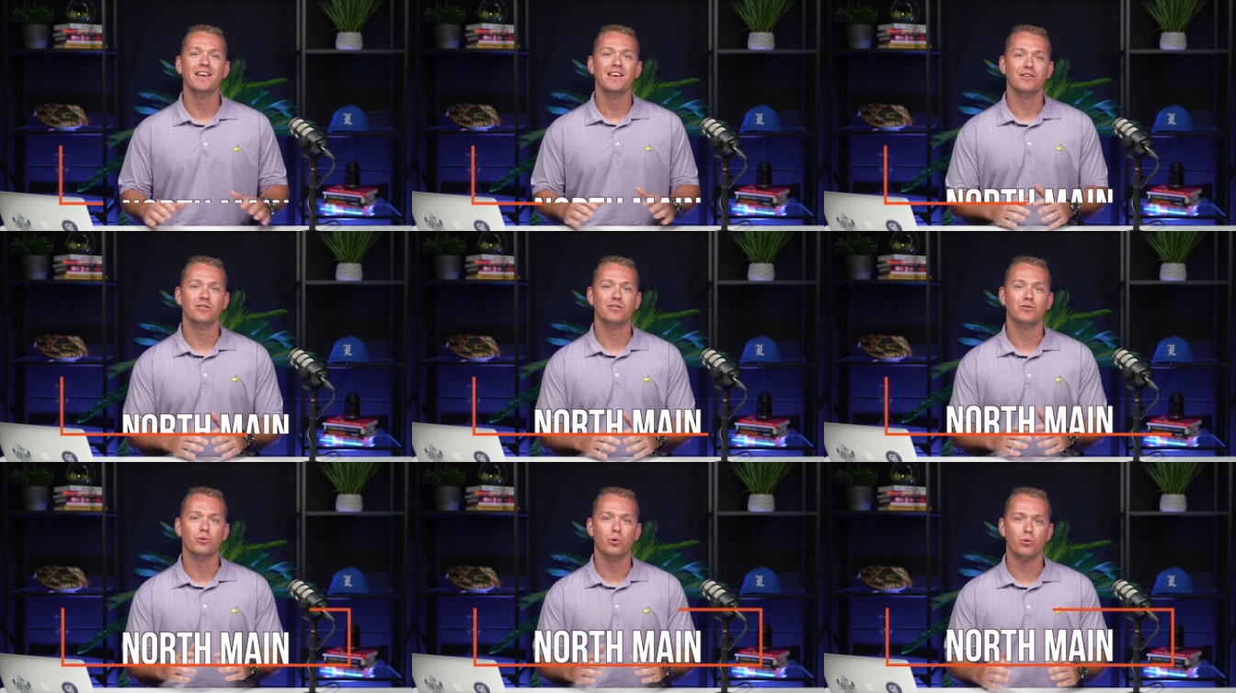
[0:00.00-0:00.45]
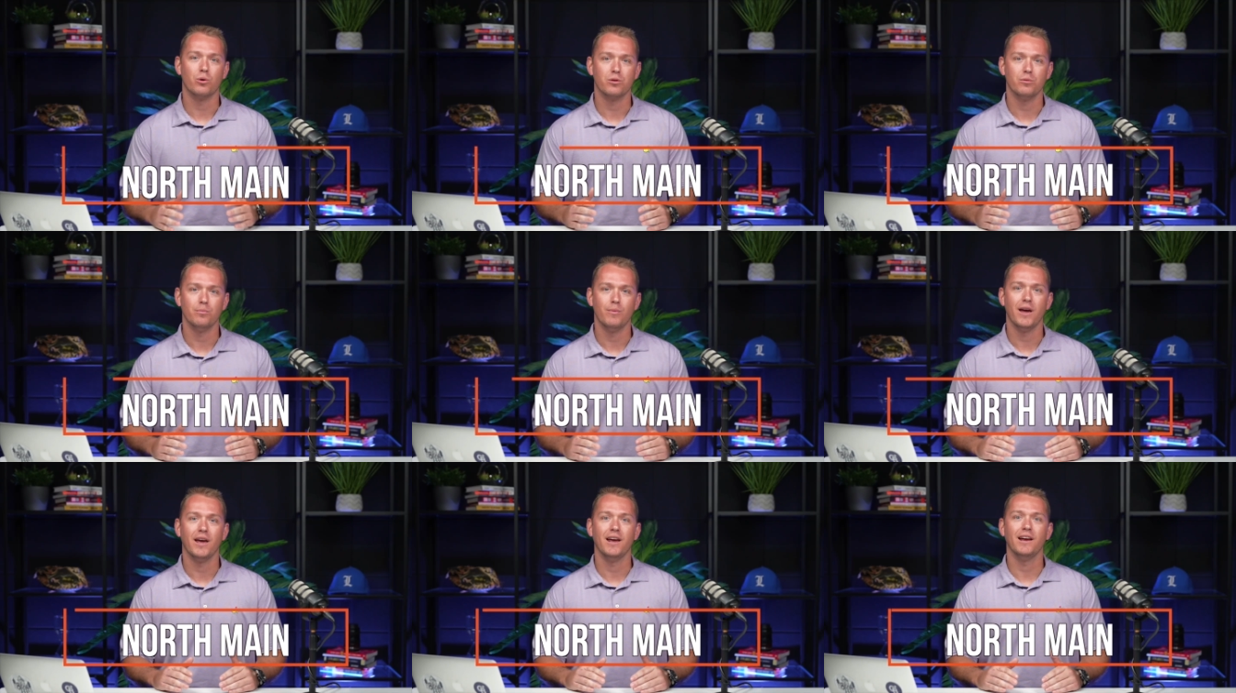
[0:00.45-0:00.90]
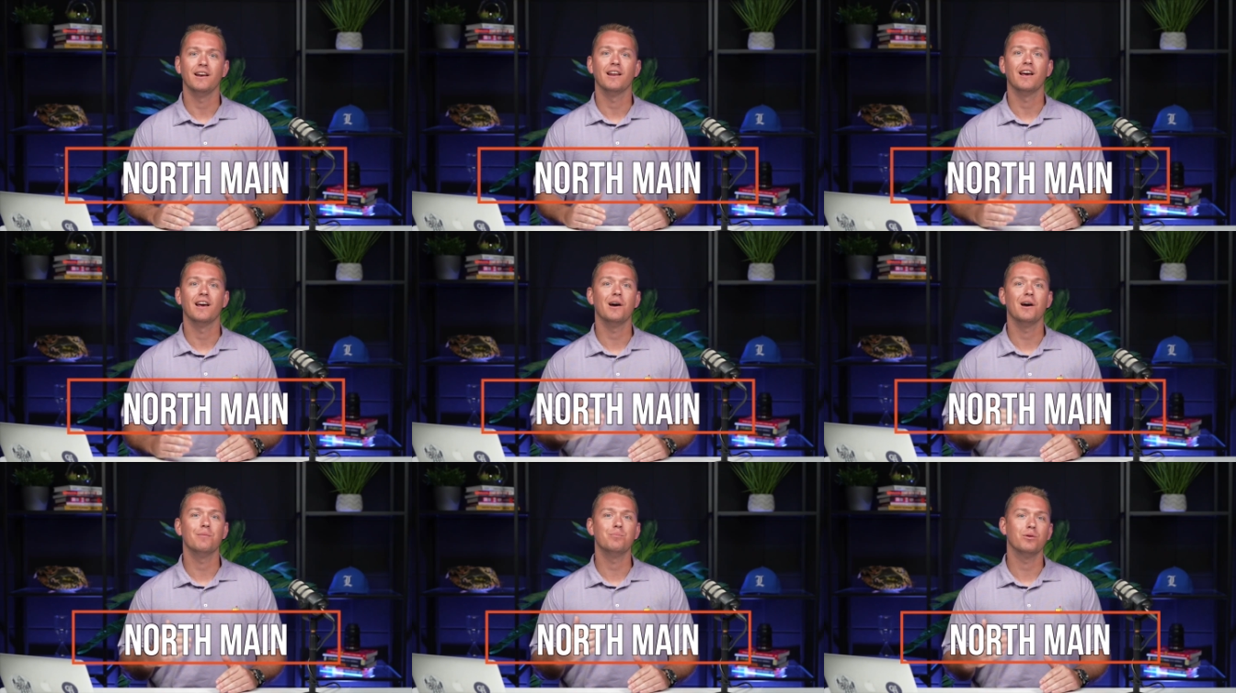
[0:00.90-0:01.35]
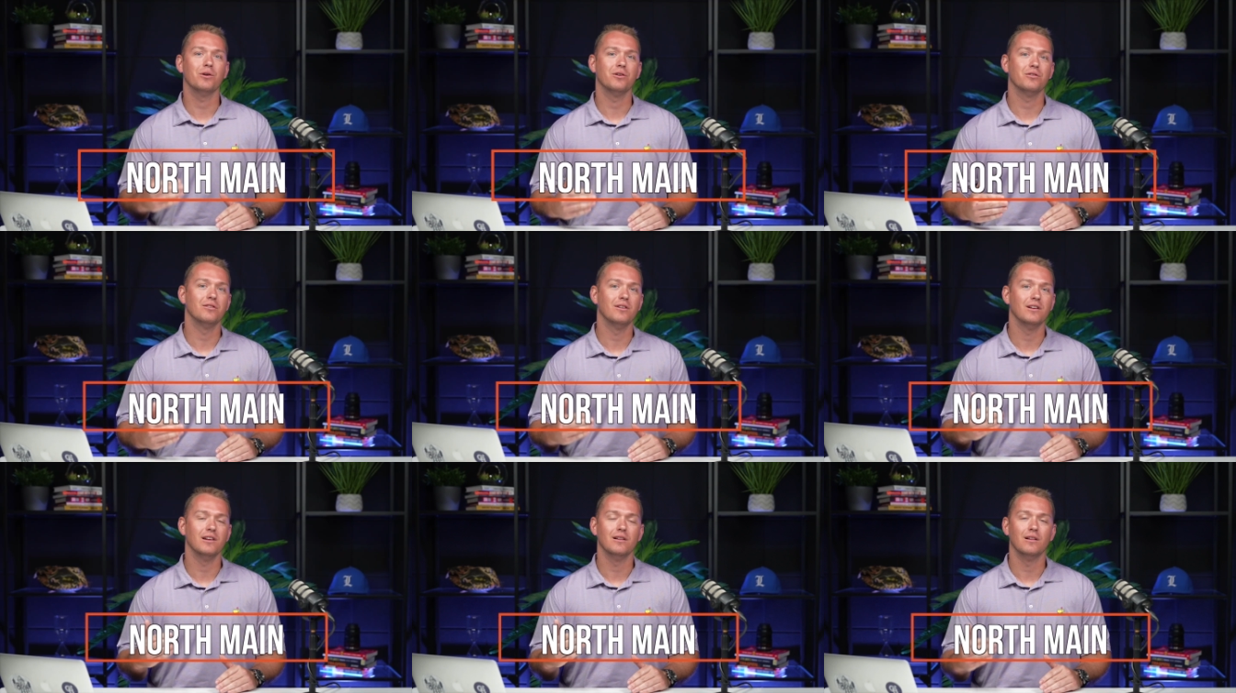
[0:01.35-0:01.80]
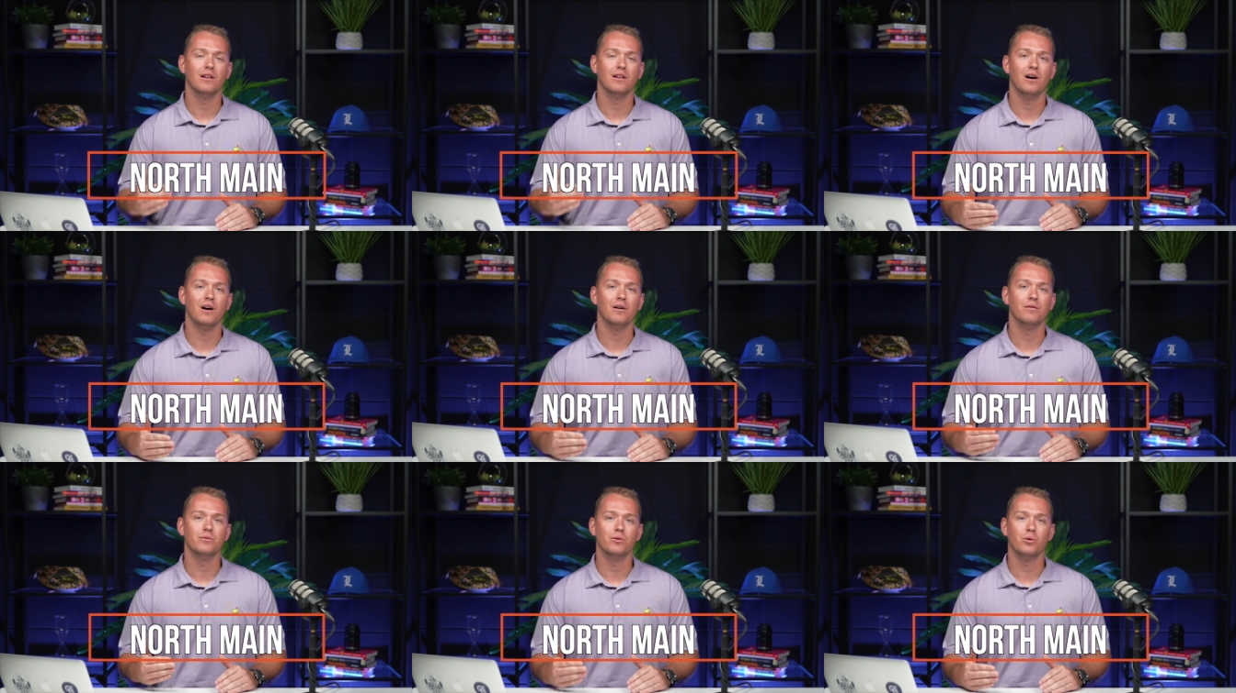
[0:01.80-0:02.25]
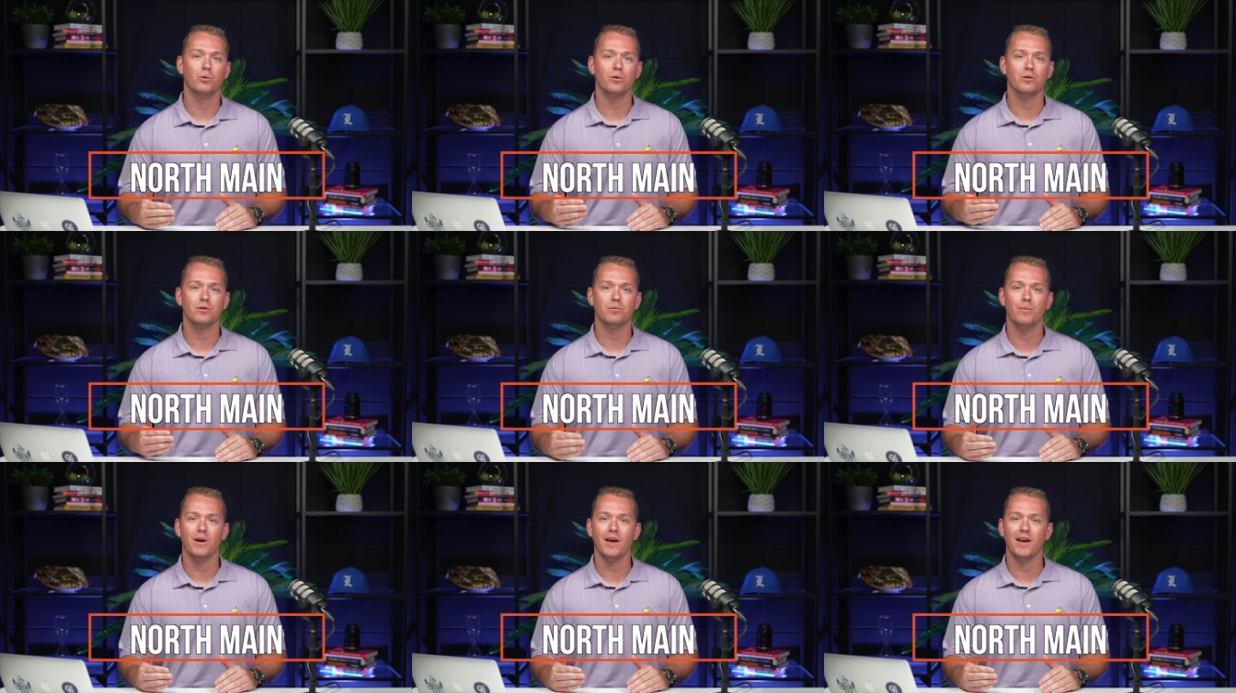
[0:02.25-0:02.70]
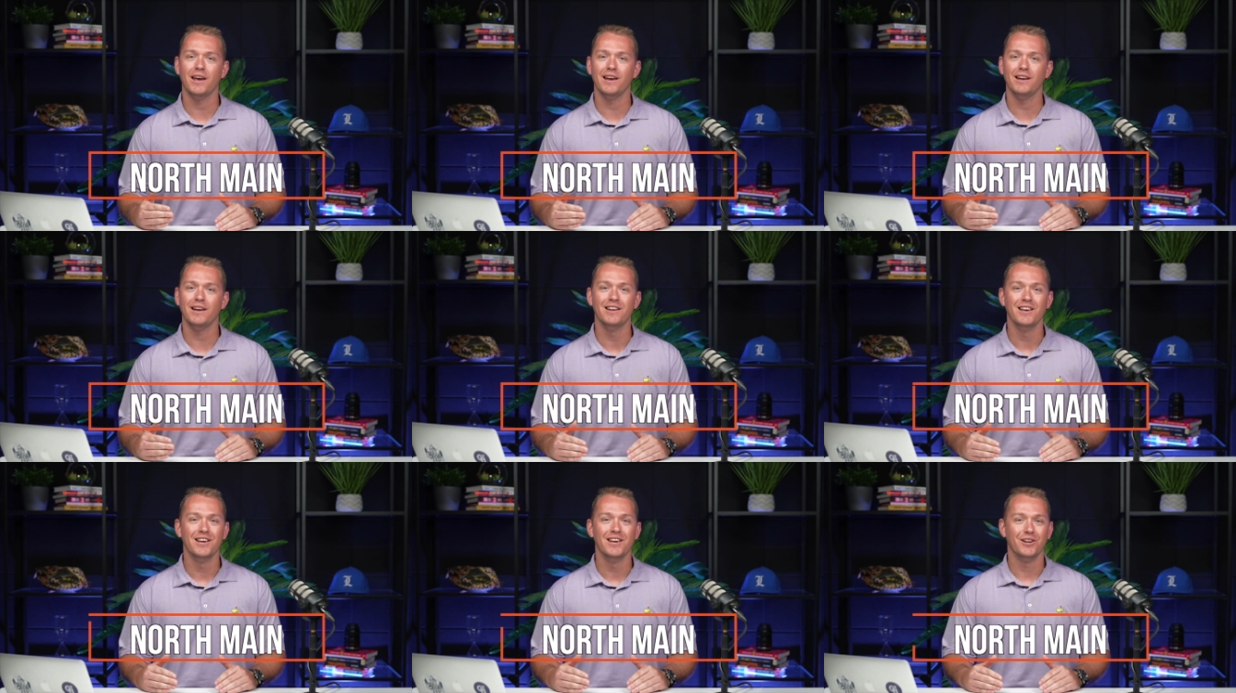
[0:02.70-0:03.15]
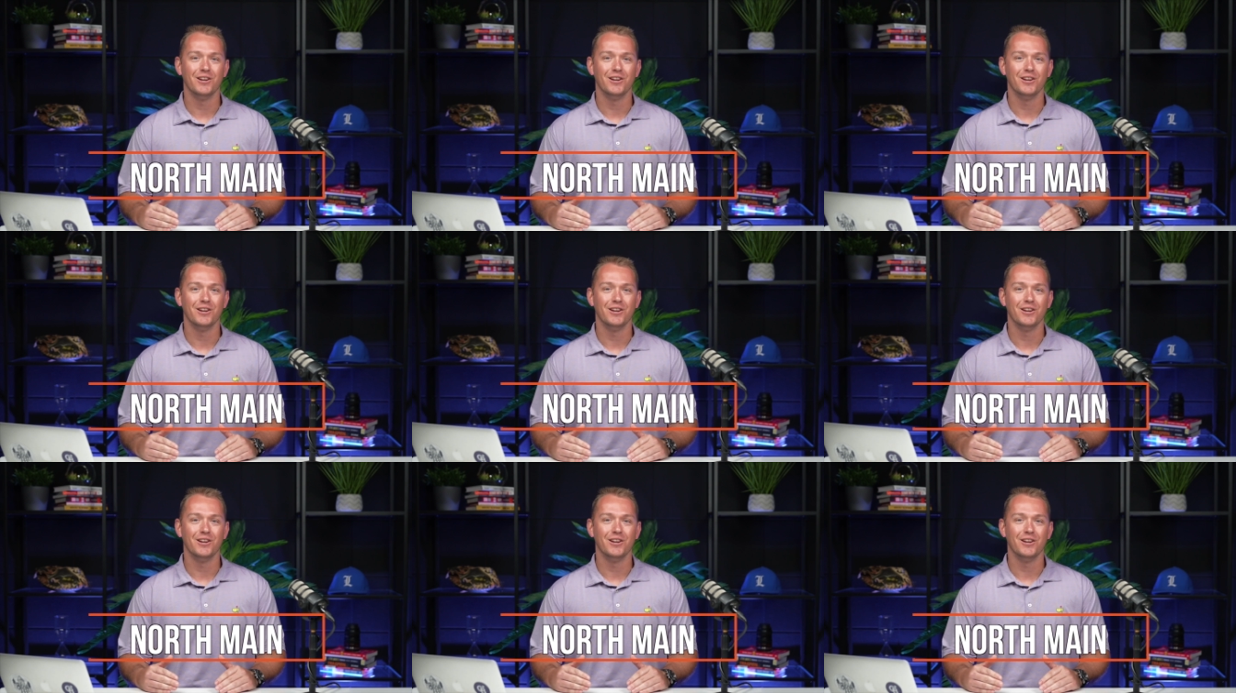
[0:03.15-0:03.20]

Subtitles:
is North Main. I personally love North Main.